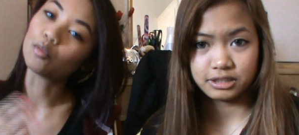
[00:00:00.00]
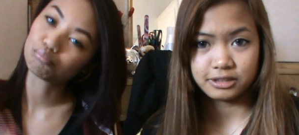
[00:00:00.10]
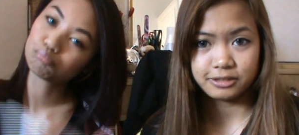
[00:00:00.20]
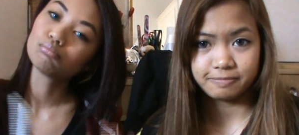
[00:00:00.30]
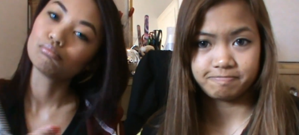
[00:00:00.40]
Speaker 1: you know,
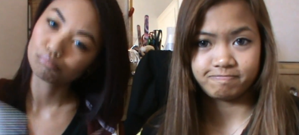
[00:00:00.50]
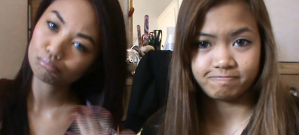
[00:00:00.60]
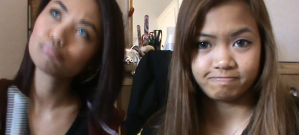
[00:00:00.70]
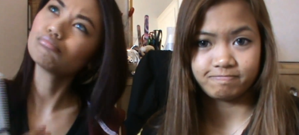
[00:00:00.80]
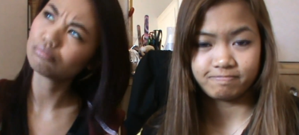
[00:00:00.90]

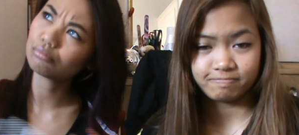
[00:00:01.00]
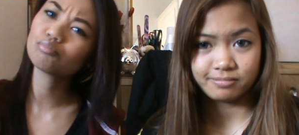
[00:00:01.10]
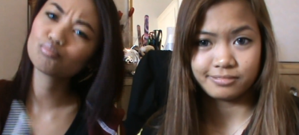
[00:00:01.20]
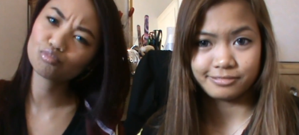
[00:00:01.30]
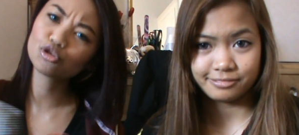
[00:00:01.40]

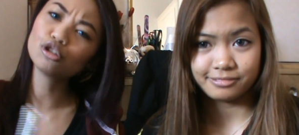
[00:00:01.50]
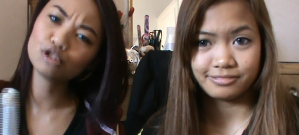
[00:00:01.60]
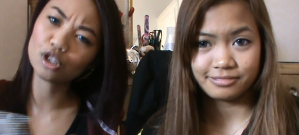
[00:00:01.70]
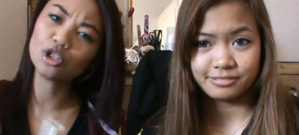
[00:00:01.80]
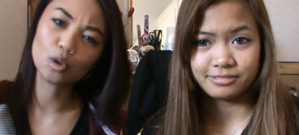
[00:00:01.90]

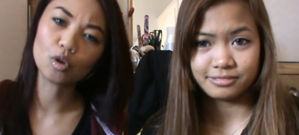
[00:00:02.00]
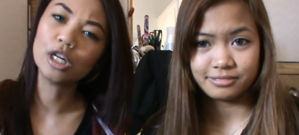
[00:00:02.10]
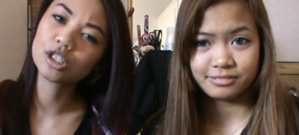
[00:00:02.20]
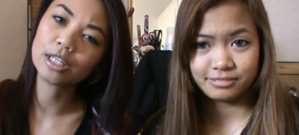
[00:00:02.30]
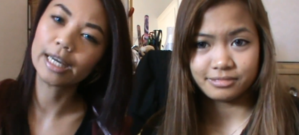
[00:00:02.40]

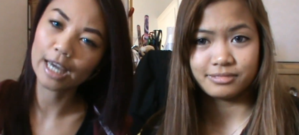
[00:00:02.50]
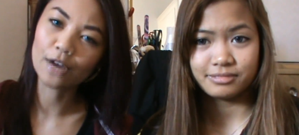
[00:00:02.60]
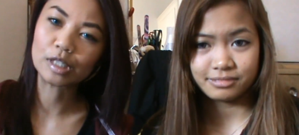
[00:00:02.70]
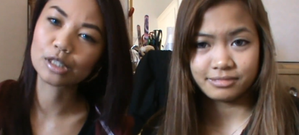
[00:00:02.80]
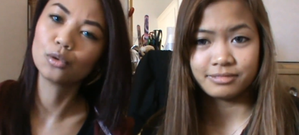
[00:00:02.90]
continuous like
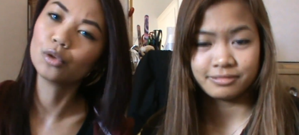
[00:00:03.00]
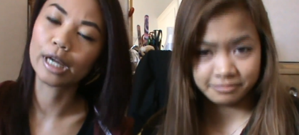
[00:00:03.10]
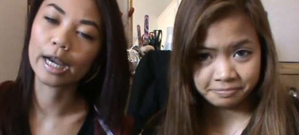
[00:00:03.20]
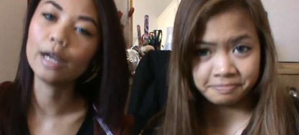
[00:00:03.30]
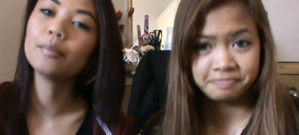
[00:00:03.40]
every single
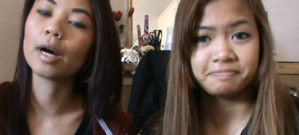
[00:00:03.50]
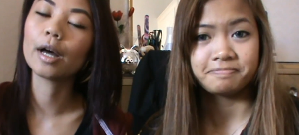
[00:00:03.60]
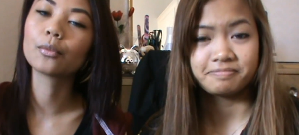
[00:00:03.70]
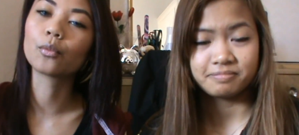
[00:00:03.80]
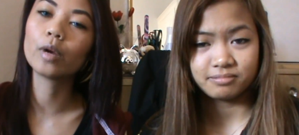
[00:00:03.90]
day, but